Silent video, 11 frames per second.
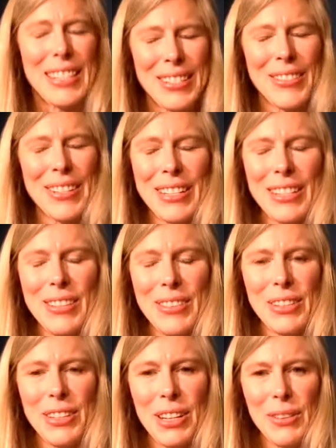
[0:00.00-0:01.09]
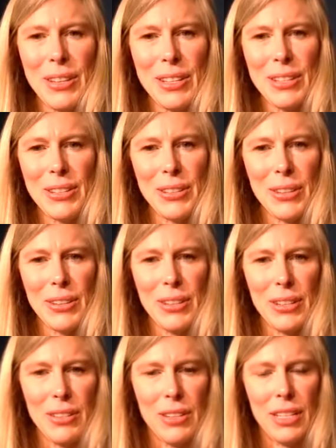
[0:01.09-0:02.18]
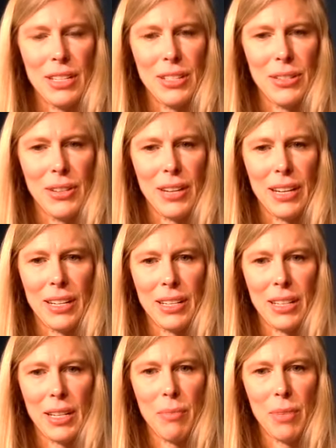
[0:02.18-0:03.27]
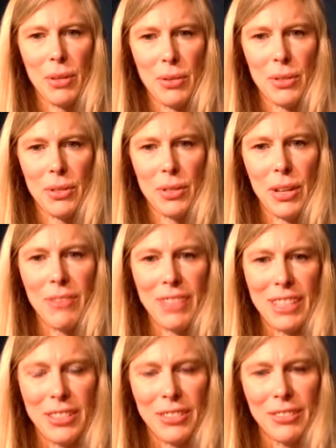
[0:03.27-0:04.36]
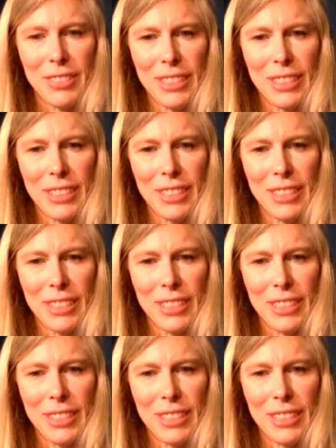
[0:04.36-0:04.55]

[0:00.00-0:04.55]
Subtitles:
stories that you can share with us, or do you need to keep those confidential?